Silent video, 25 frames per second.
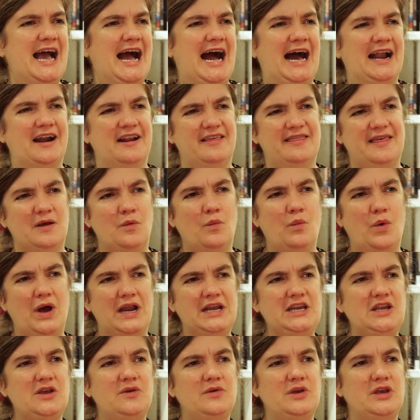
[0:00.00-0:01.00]
And I think
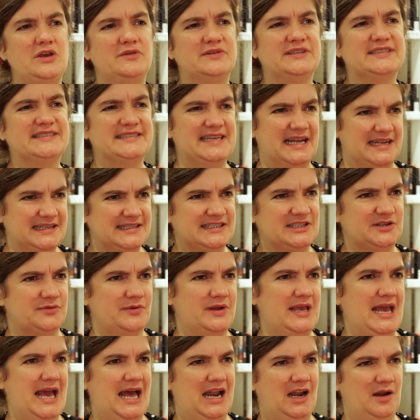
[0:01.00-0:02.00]
when you use
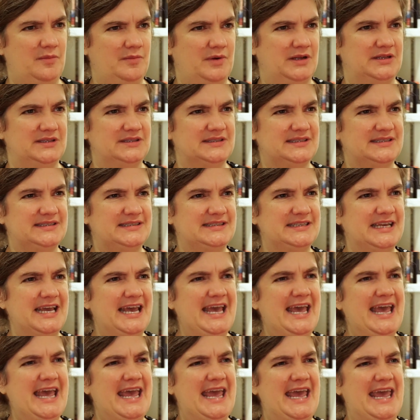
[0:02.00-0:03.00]
sensory elements,
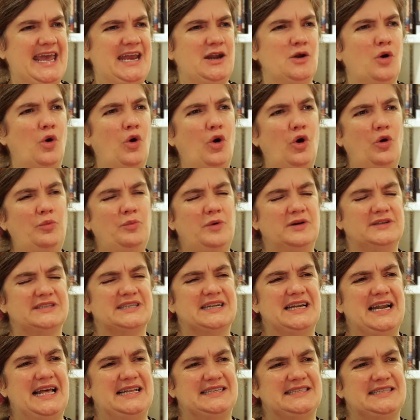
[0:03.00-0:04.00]
it almost
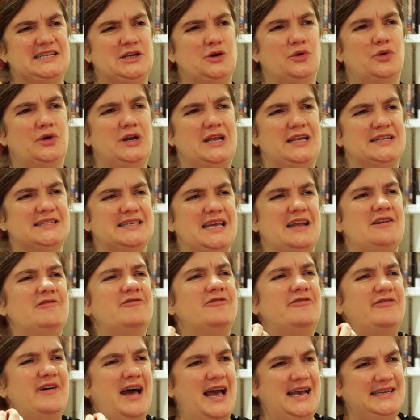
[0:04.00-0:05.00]
lets the audience
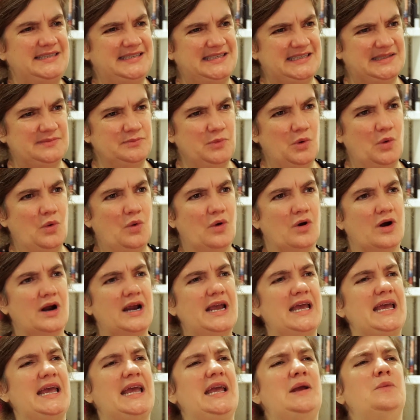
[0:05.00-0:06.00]
invest more
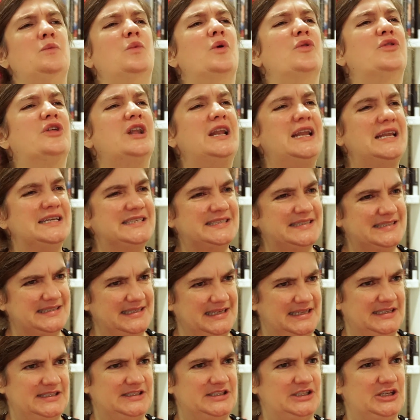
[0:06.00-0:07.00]
in what they're
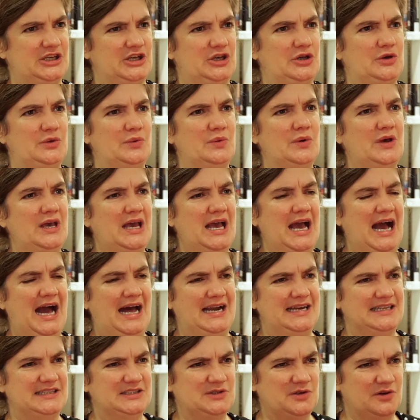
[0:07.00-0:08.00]
listening to,
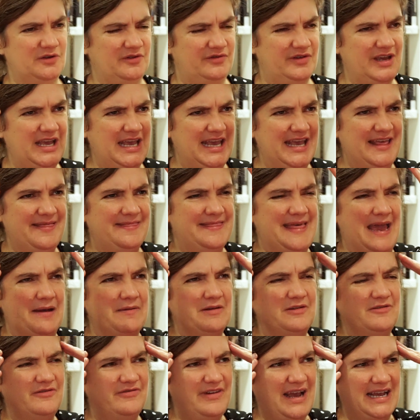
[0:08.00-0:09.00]
and it's sort of, they're
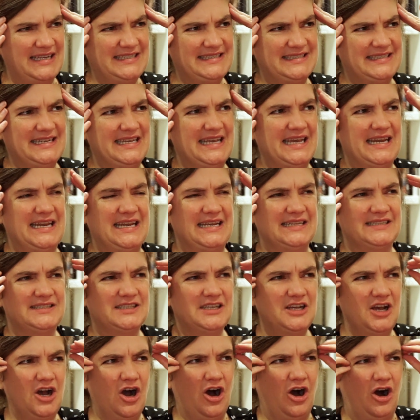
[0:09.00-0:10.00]
investing in it
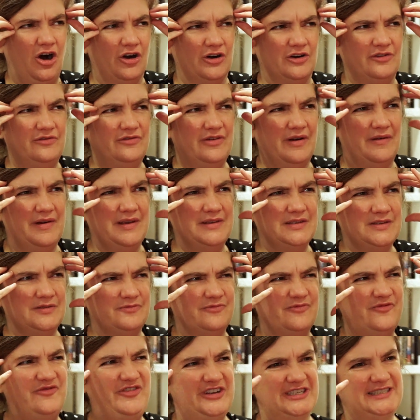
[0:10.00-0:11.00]
on a very
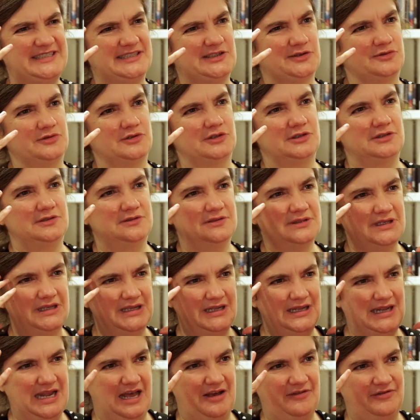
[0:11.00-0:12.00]
visceral
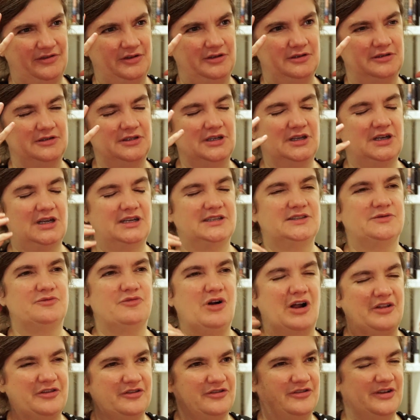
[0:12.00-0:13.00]
level
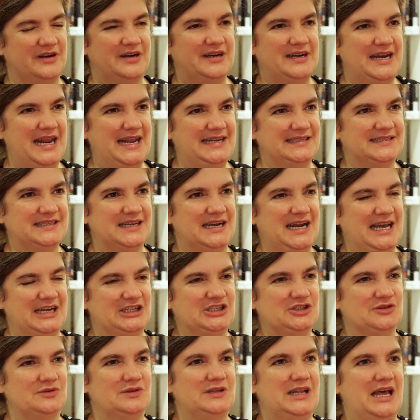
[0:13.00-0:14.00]
rather than an
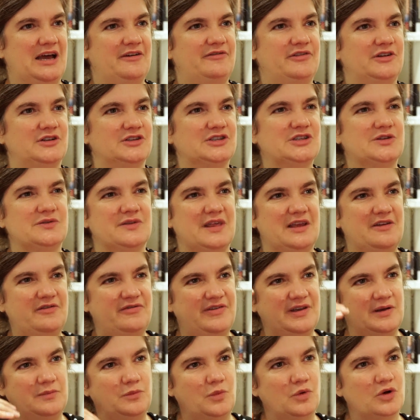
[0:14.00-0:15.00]
intellectual level, so they
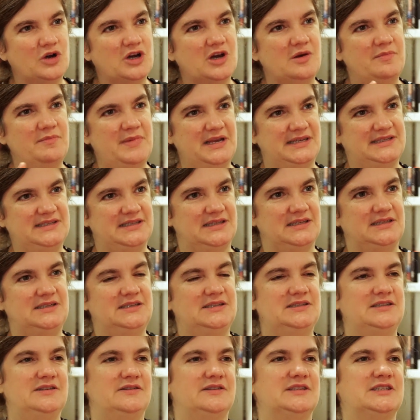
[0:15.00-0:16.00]
feel more committed
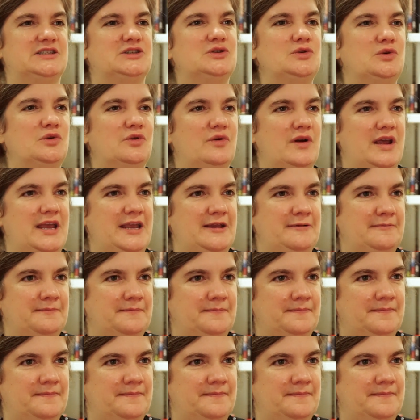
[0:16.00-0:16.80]
to the story.